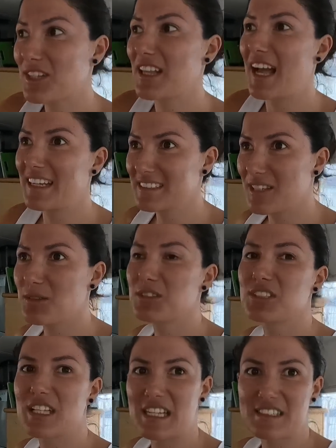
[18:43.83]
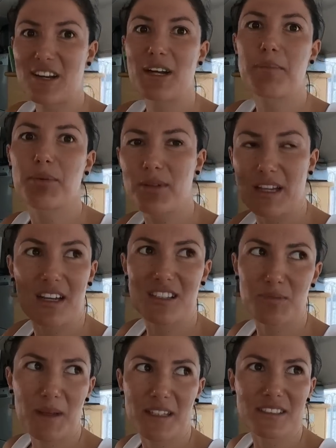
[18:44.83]
the lines they started pulling
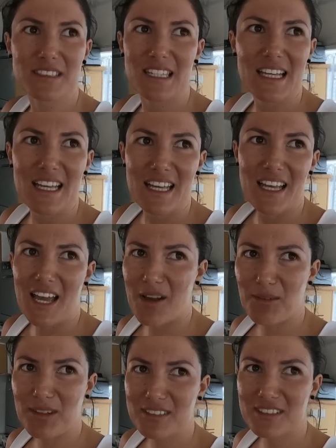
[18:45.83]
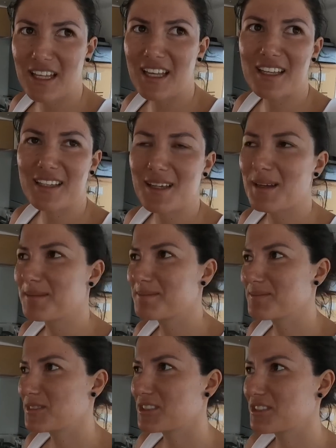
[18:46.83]
us because it was like
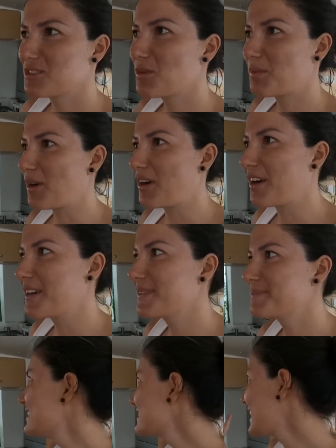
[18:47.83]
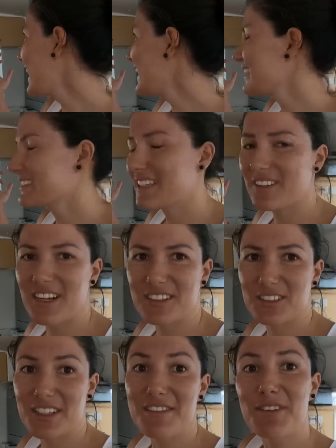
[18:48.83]
just super hard. These guys, they're
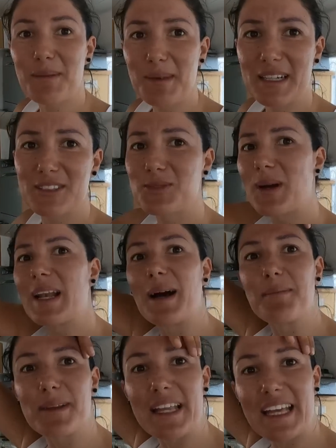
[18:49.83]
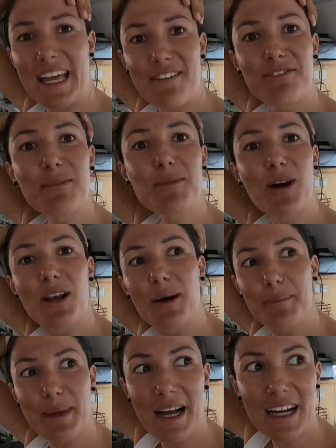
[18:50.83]
actually from Venezuela, but they came from
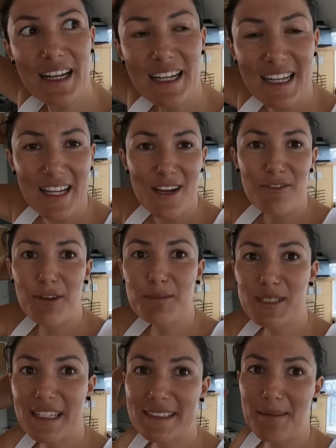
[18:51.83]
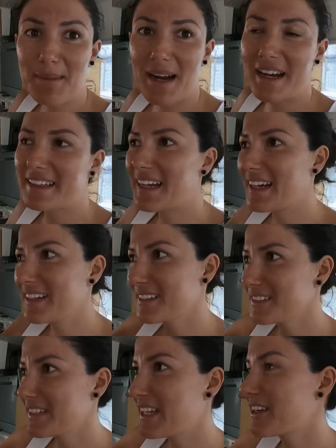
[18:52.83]
Colombia, from Santa Marta
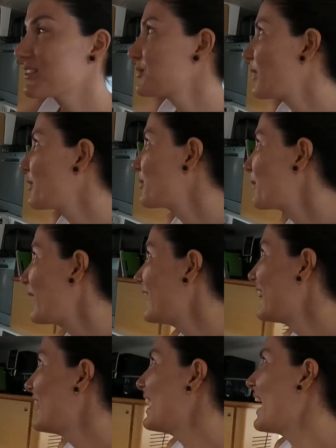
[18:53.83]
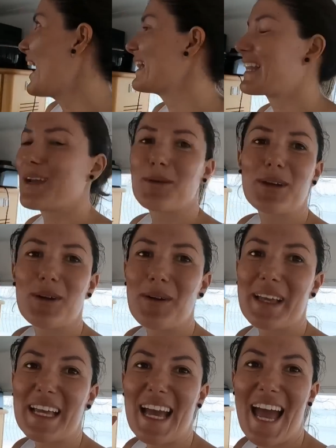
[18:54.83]
here to Aruba, and they were
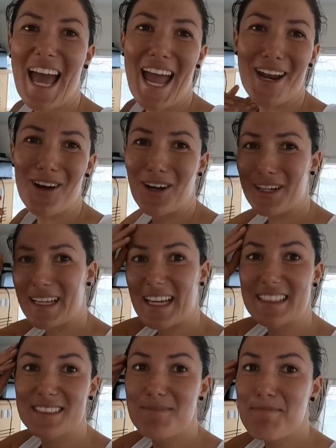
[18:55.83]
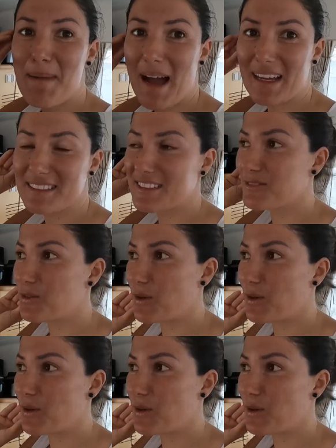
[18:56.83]
going head on against massive